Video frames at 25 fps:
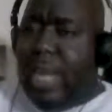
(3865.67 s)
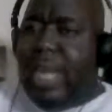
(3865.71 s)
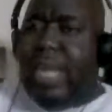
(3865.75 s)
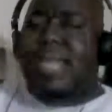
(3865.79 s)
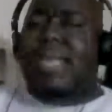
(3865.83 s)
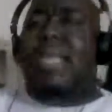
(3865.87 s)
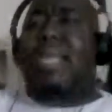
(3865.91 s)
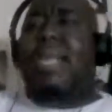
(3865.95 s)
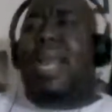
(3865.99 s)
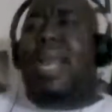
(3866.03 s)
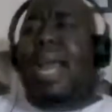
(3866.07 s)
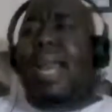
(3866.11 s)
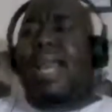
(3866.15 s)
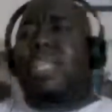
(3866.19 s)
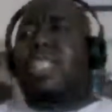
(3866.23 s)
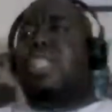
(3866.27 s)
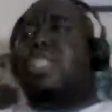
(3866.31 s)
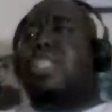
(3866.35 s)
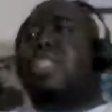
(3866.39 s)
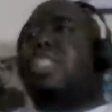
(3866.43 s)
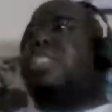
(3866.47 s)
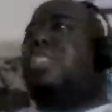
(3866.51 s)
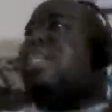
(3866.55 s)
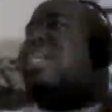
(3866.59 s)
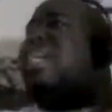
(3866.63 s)
See, that is
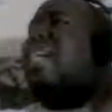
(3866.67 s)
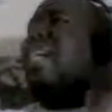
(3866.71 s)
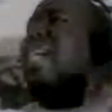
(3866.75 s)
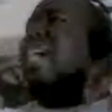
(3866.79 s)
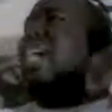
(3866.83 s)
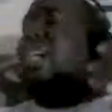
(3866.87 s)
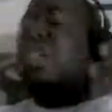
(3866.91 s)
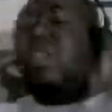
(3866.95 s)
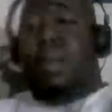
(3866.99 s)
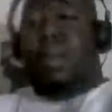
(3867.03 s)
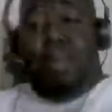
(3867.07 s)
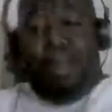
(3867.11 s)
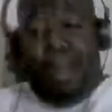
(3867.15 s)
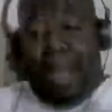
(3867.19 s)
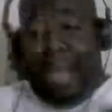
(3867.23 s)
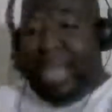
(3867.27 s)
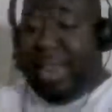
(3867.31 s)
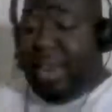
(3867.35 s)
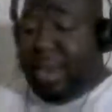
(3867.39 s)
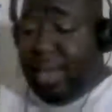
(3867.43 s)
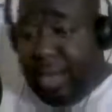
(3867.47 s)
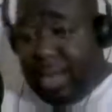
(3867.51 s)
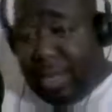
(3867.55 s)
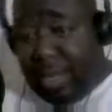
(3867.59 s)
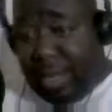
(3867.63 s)
just to undermine
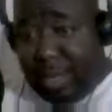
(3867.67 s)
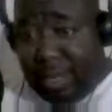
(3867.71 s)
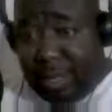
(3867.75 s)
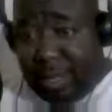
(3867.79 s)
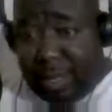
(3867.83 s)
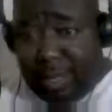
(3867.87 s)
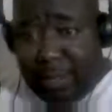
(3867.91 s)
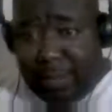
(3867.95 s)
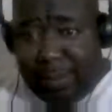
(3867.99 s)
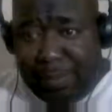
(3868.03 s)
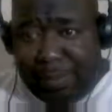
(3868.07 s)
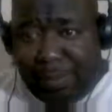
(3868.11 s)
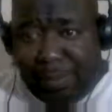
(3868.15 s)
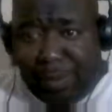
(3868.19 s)
us.